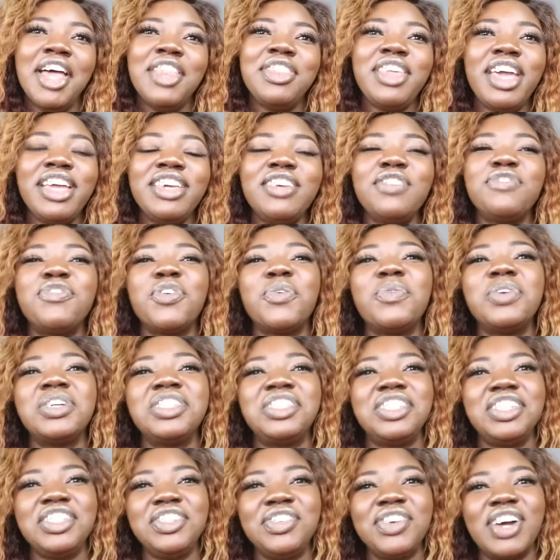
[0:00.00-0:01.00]
Thank you for
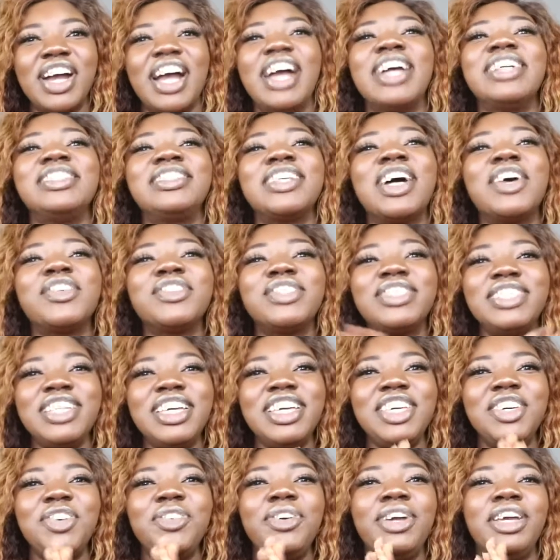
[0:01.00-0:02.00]
watching, you guys. I'll
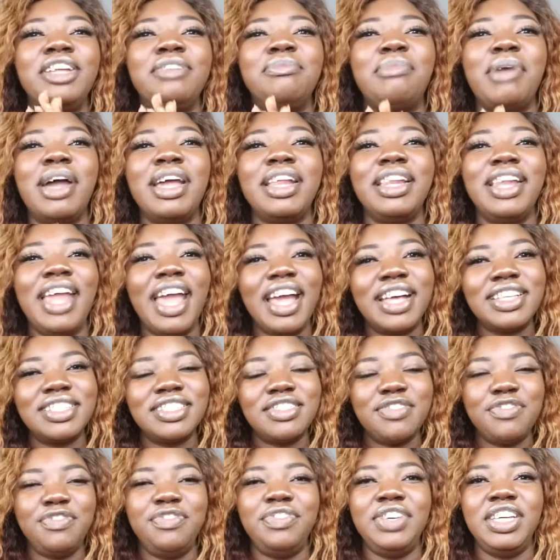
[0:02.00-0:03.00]
see you in my next
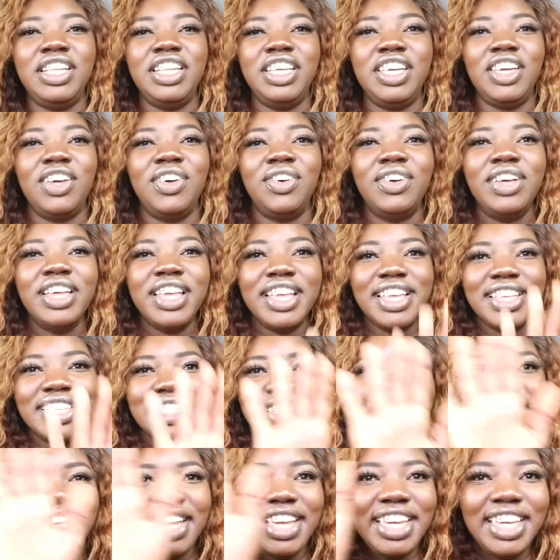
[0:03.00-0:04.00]
video.
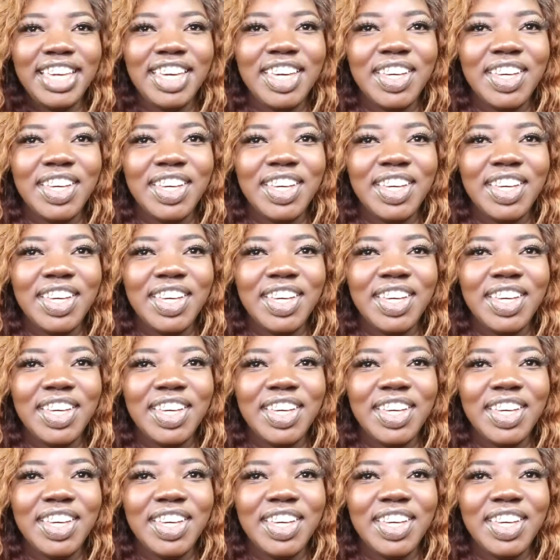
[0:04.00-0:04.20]
See you.